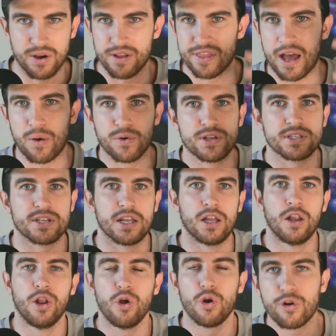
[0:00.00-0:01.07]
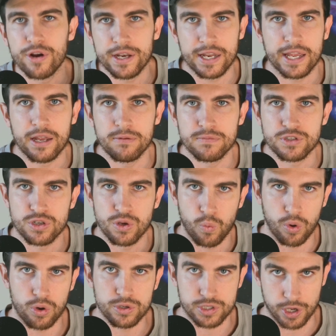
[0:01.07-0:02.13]
that was luring him
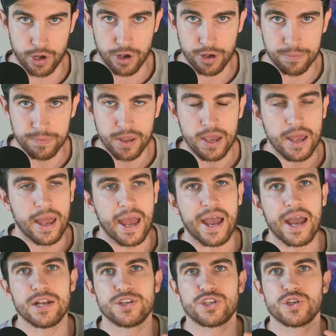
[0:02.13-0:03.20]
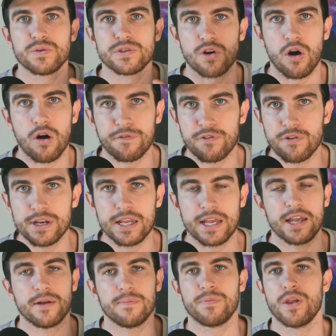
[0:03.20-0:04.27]
towards her, and she was offering
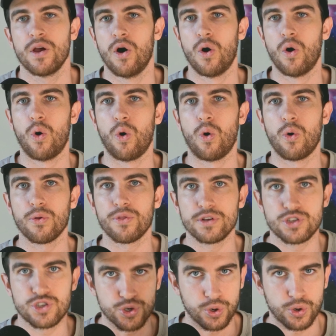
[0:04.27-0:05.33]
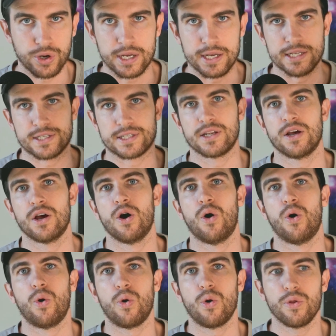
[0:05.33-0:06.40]
him all the joys,
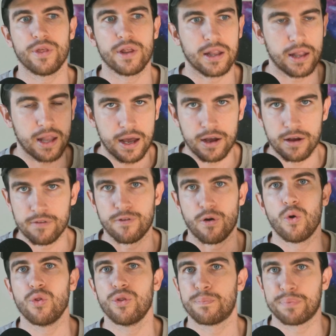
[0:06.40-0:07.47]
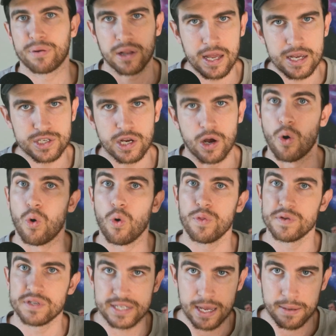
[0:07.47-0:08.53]
all the love, all the pleasure, all the
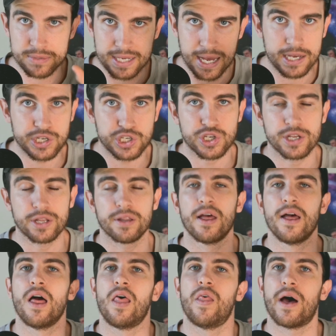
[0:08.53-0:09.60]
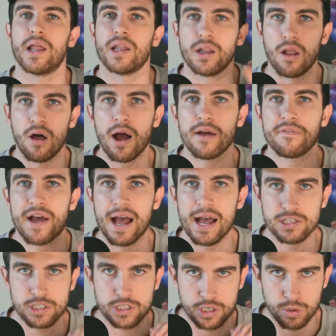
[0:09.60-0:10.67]
temptation that life
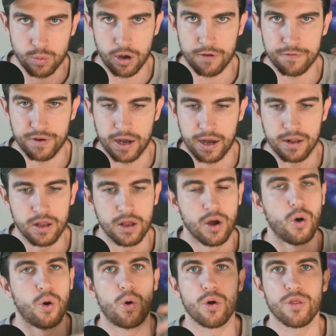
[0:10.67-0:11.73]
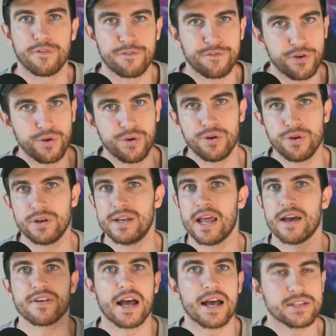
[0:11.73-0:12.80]
has to offer, all the food,
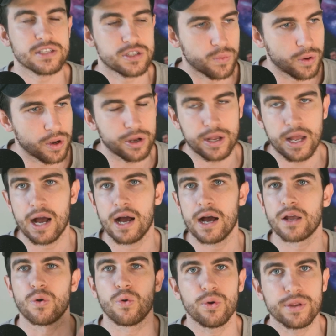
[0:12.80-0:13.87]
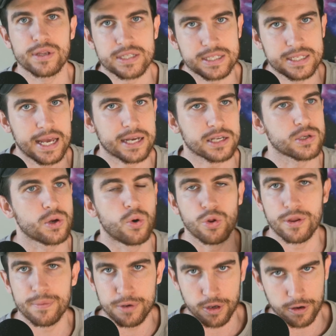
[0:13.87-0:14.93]
never has to work hard, all the sex, all the
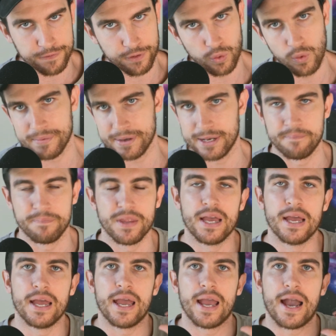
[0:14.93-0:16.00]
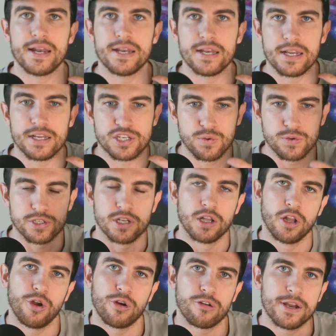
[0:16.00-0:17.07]
beautiful women. And she was
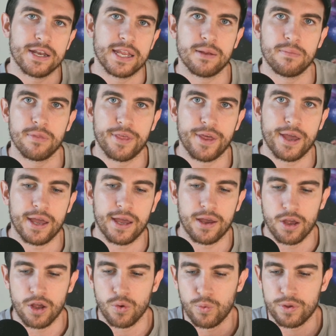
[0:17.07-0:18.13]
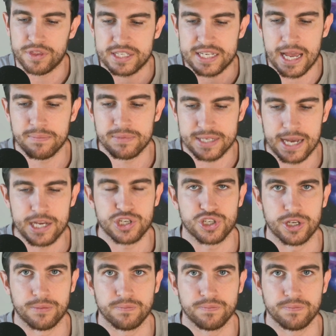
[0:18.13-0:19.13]
luring him there with temptation.